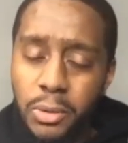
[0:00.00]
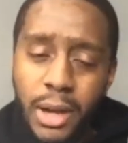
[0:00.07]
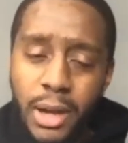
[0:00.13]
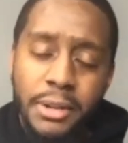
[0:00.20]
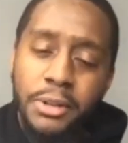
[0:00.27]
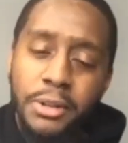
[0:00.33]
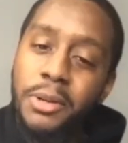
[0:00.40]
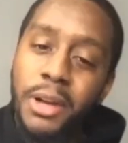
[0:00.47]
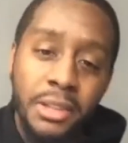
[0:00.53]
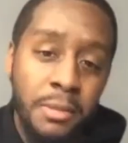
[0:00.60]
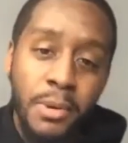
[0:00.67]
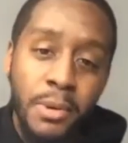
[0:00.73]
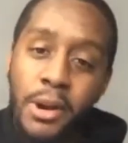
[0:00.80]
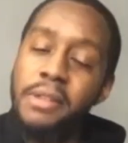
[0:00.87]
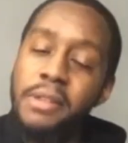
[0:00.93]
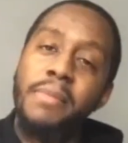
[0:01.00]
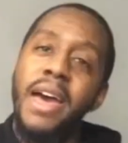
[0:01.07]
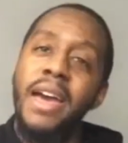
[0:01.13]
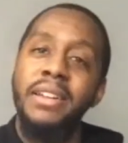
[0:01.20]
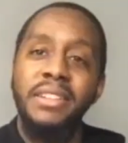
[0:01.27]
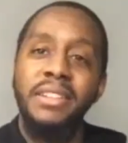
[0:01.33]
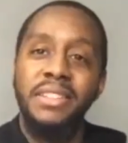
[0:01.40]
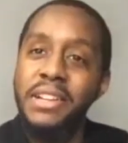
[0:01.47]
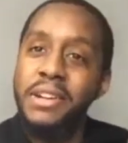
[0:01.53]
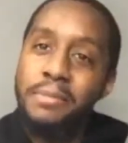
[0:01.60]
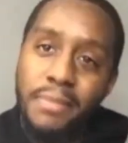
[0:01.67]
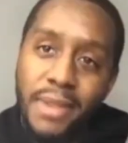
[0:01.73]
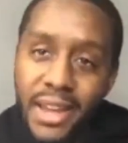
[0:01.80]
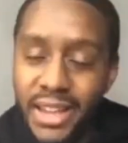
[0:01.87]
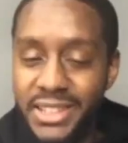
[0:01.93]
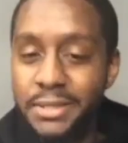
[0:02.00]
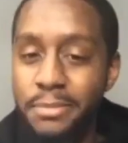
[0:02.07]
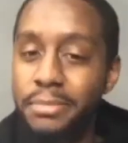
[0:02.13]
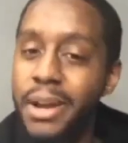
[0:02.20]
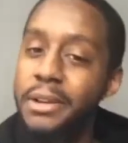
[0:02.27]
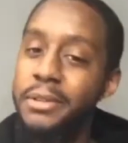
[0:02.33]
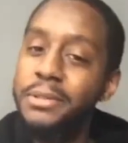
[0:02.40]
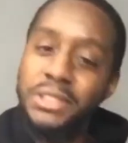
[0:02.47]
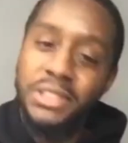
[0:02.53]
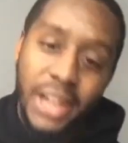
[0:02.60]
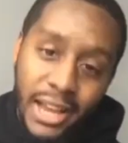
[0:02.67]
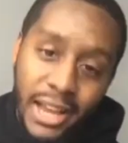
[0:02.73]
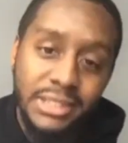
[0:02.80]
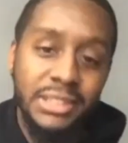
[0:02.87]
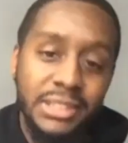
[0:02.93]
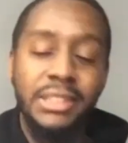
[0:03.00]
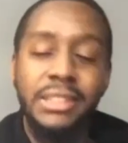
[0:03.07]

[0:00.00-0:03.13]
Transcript: I know you got the Bernie Mac, the D M X, the Michael Jackson.